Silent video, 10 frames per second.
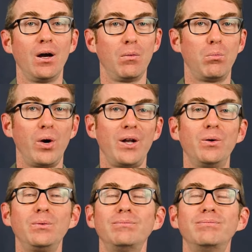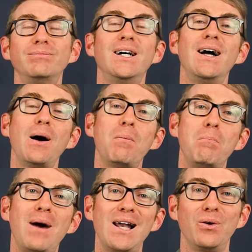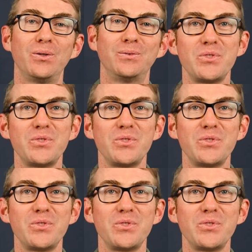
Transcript: bueno, malo.